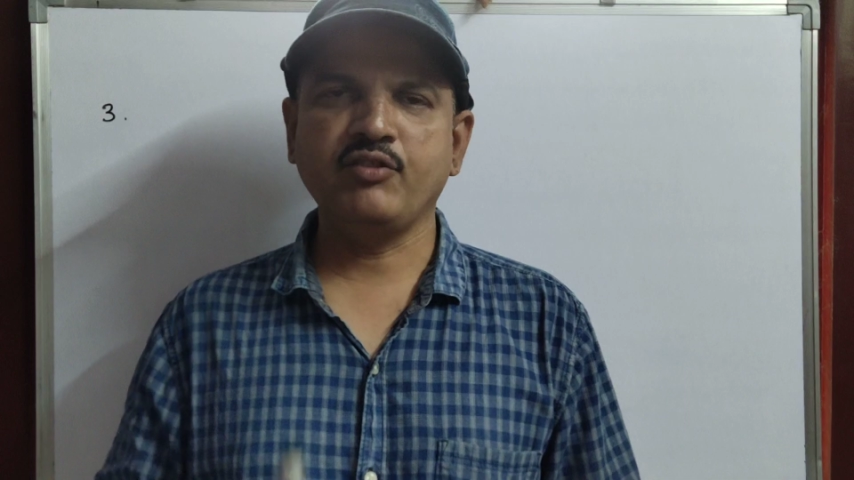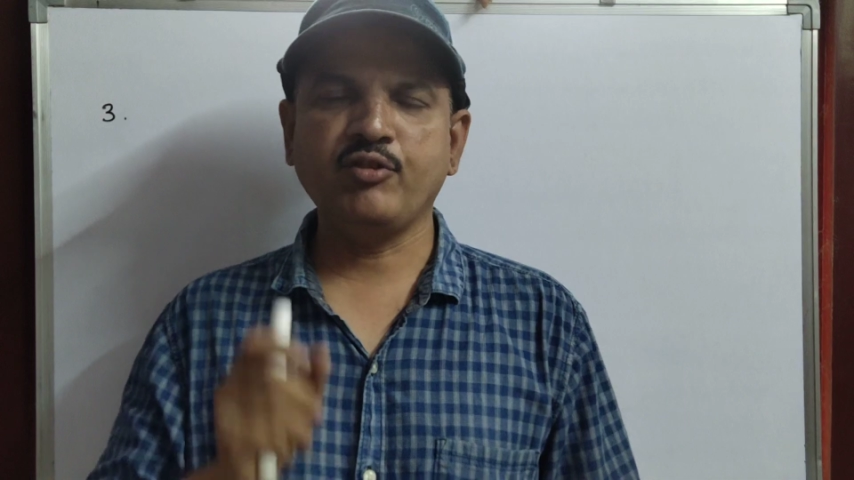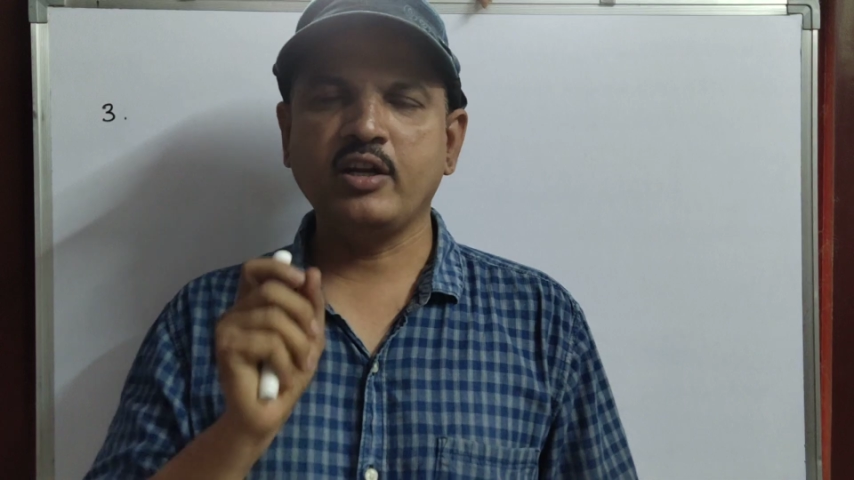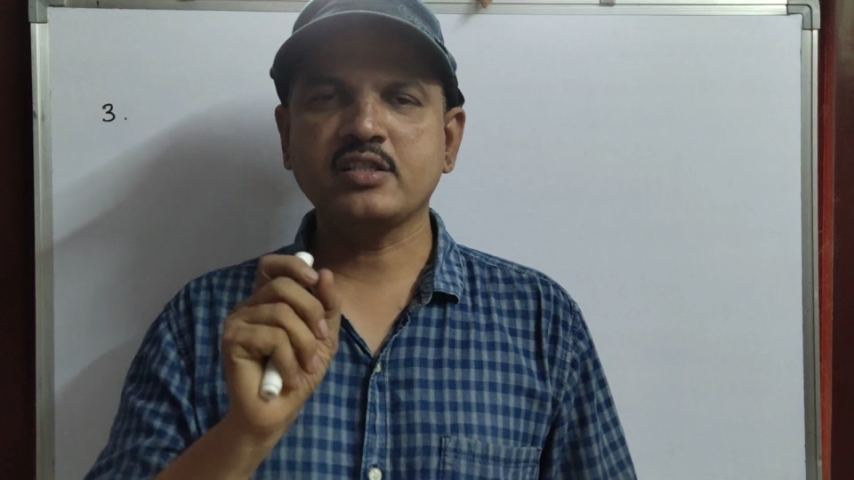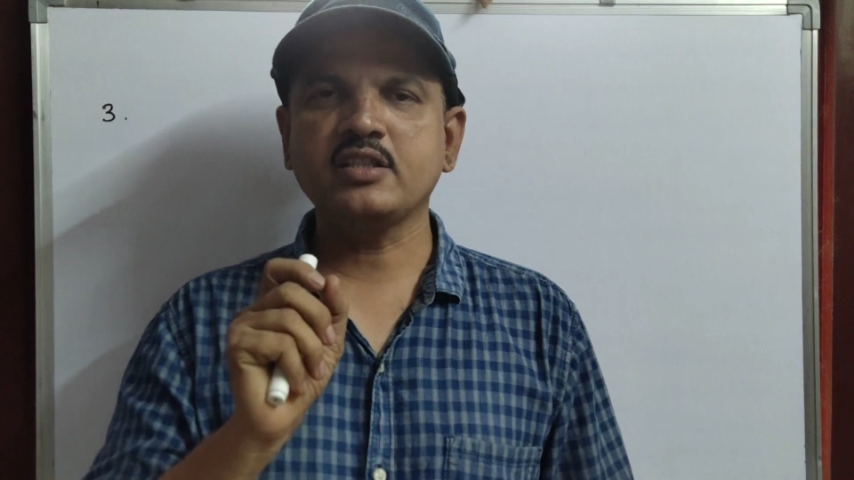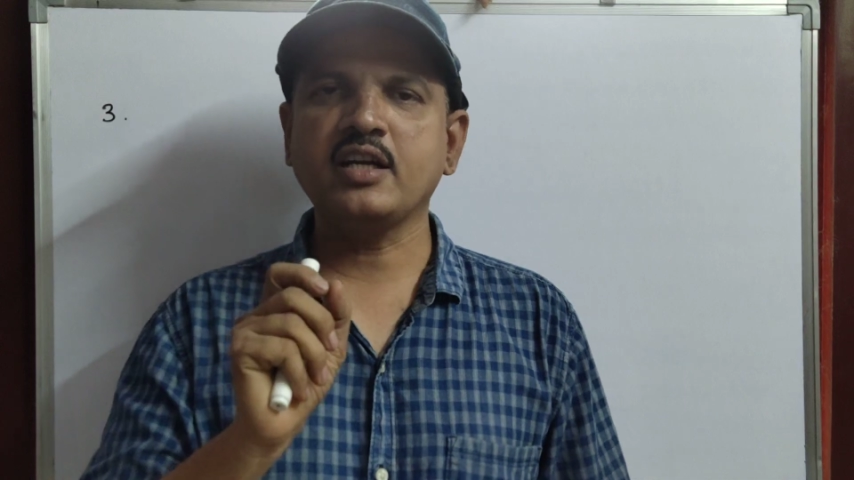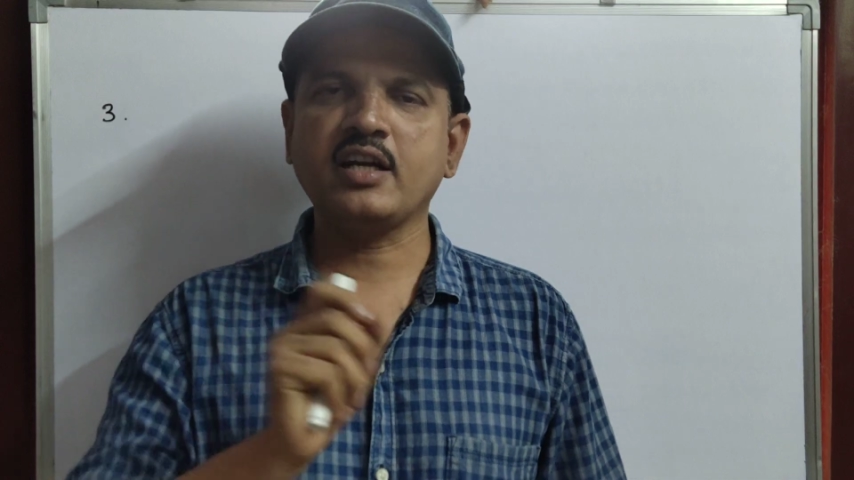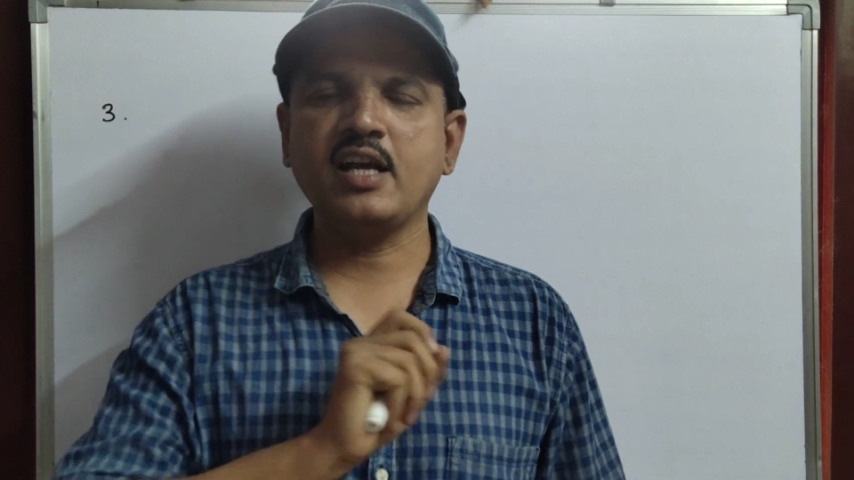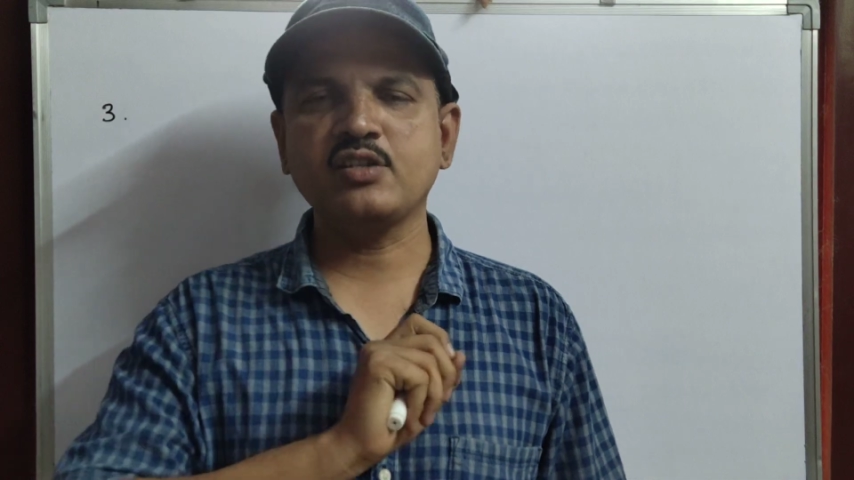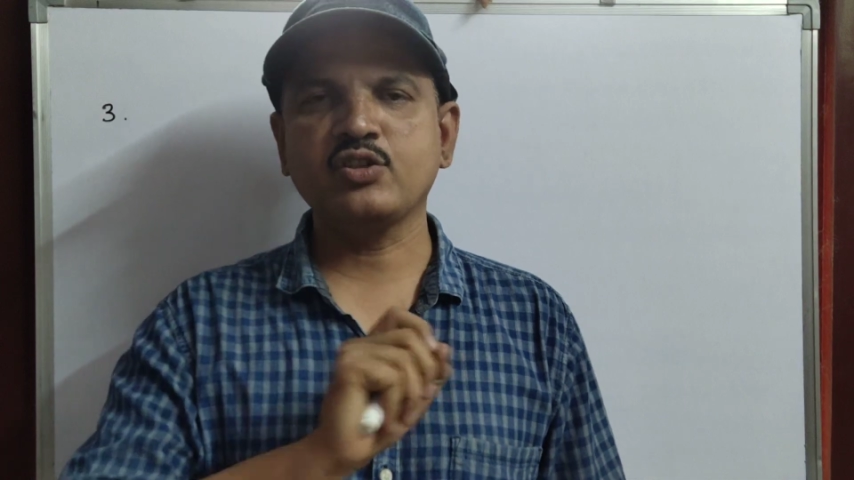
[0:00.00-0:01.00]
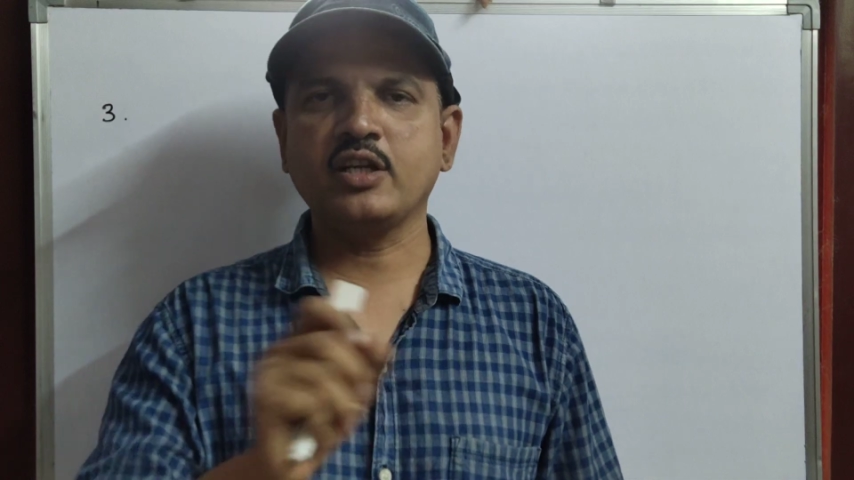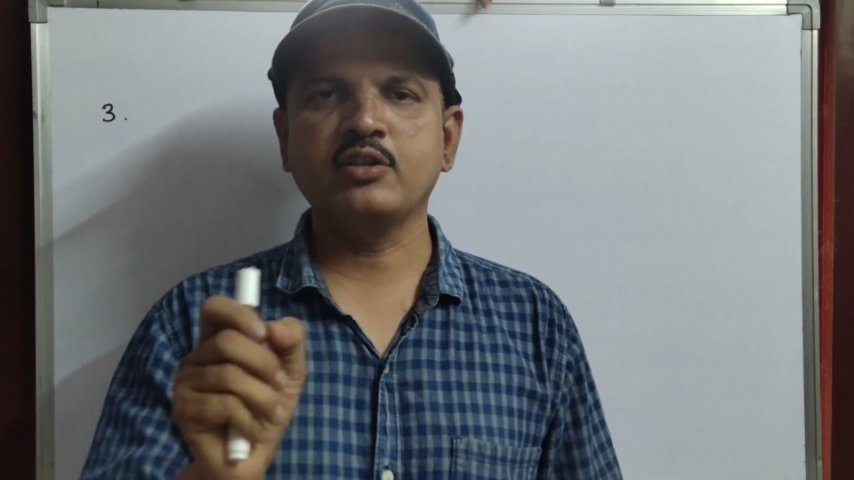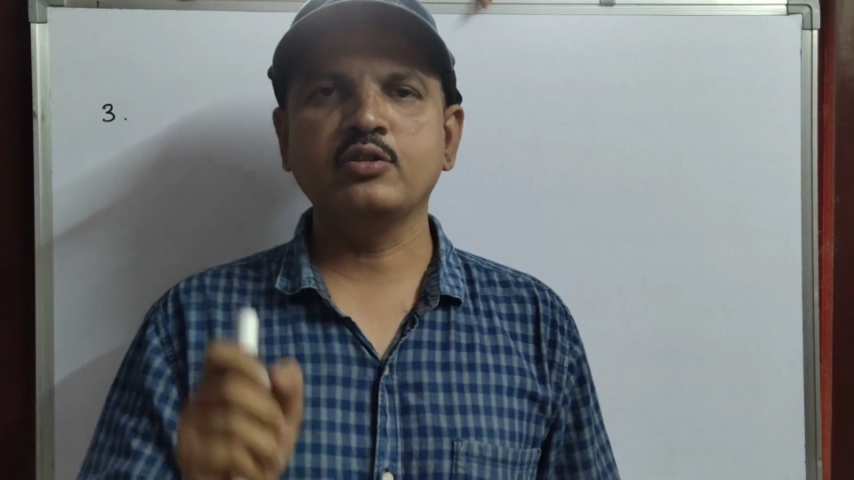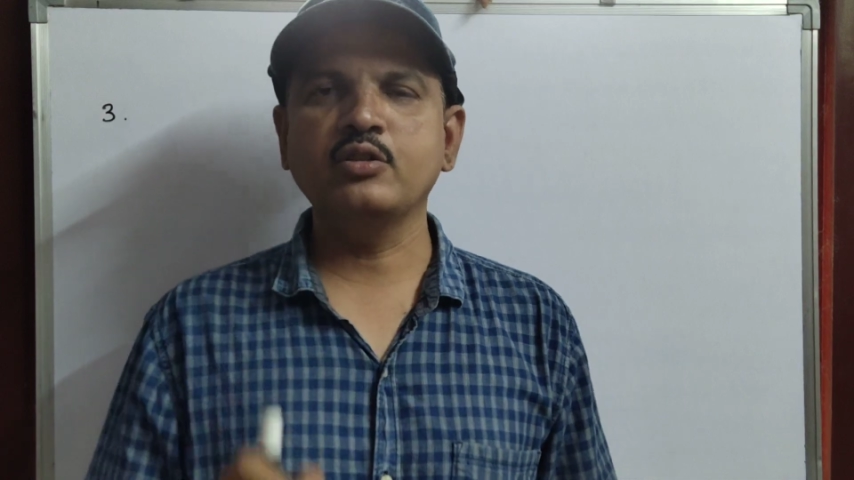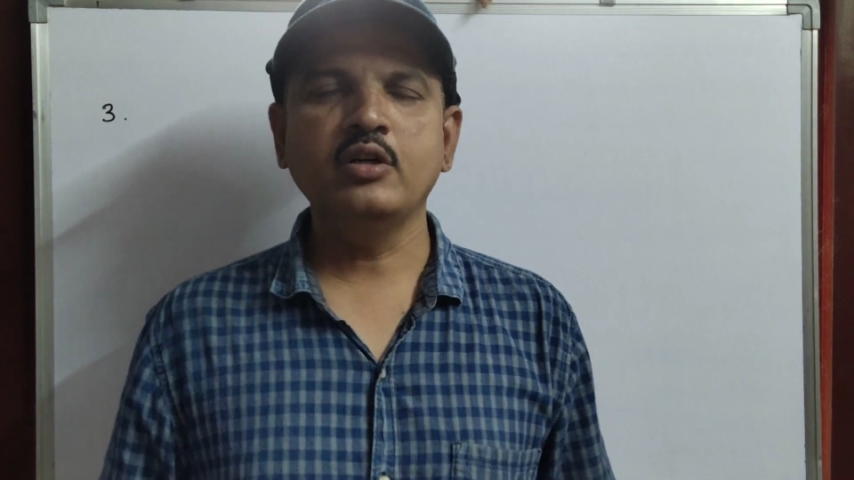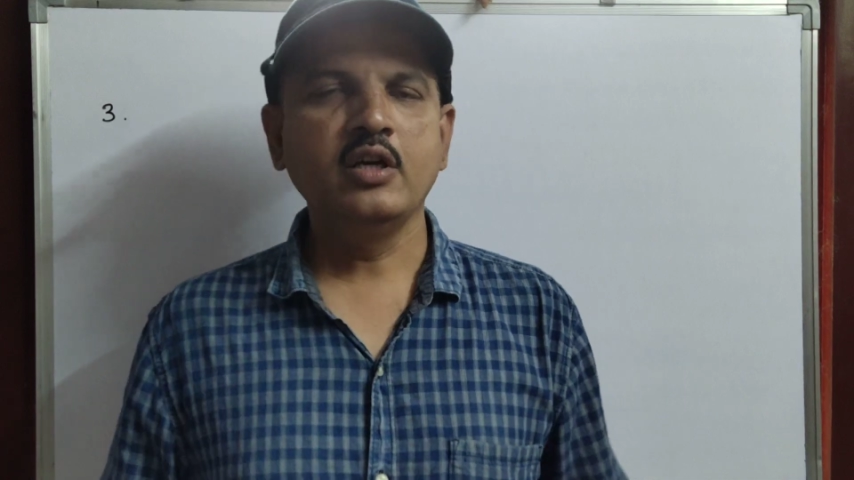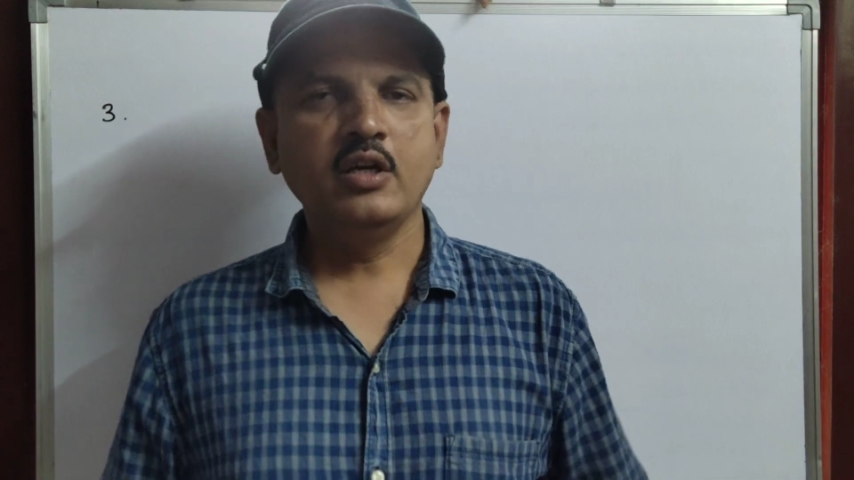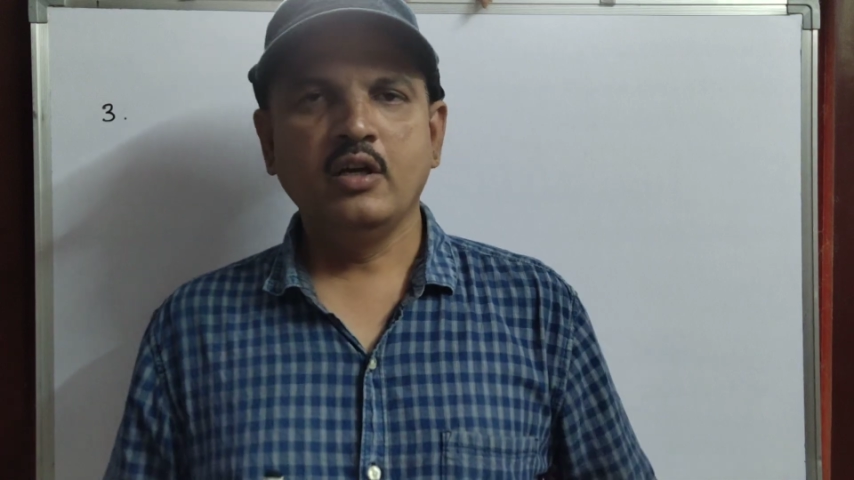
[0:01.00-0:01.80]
If you listen the class, you can do